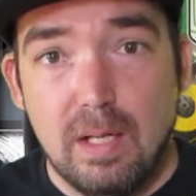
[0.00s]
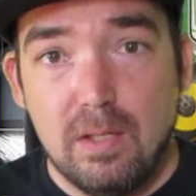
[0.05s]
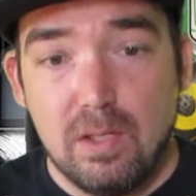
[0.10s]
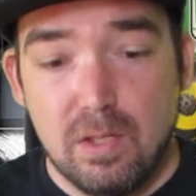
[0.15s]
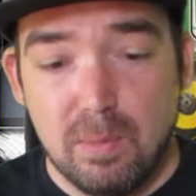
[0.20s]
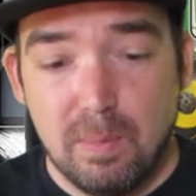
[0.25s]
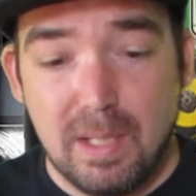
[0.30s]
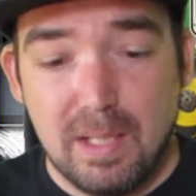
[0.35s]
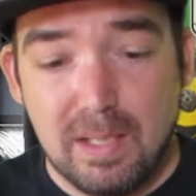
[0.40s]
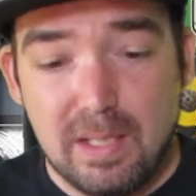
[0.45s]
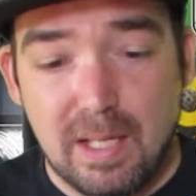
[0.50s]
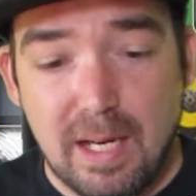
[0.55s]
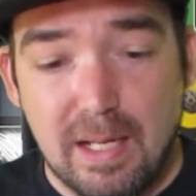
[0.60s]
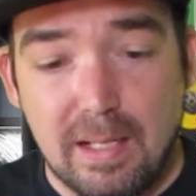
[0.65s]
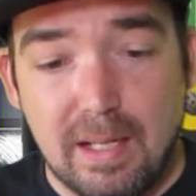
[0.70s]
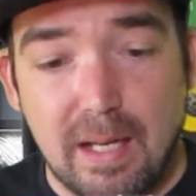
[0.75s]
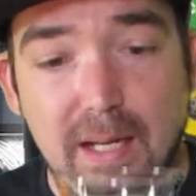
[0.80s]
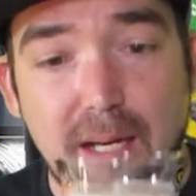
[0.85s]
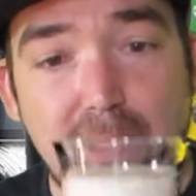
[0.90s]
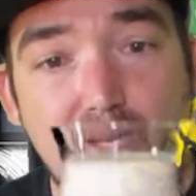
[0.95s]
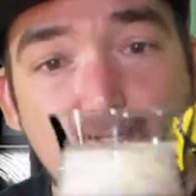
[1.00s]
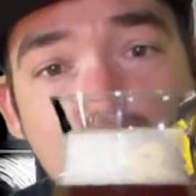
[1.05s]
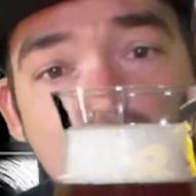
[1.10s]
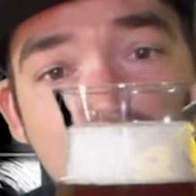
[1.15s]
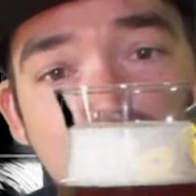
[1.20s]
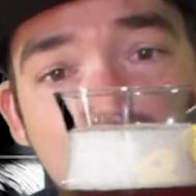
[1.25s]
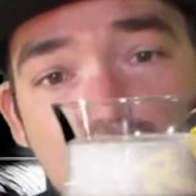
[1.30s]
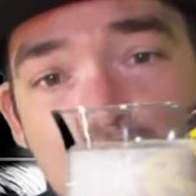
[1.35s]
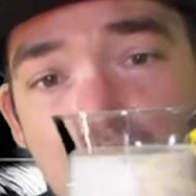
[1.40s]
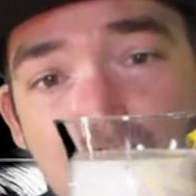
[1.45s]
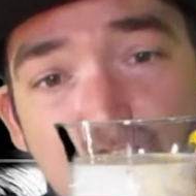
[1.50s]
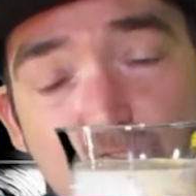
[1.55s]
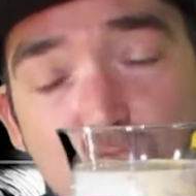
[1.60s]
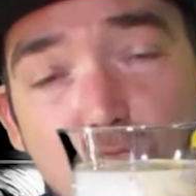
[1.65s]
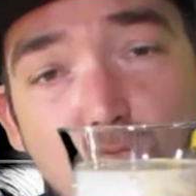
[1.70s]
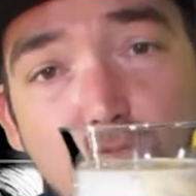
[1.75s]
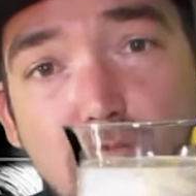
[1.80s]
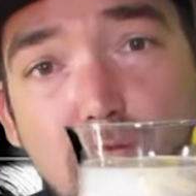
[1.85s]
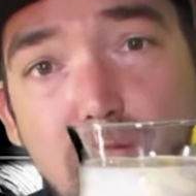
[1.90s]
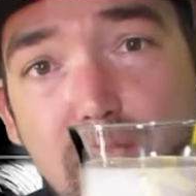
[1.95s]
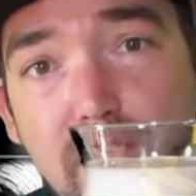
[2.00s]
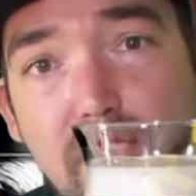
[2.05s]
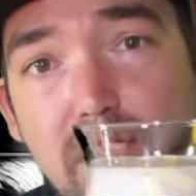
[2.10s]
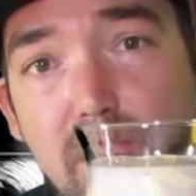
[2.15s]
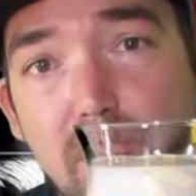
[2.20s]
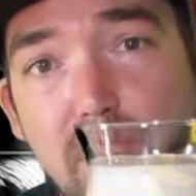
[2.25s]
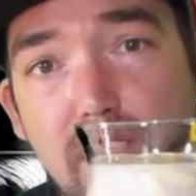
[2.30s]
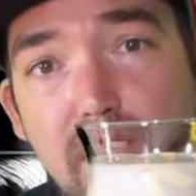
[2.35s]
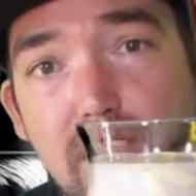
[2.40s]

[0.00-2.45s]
to maintain that head, and you can see it's not going anywhere.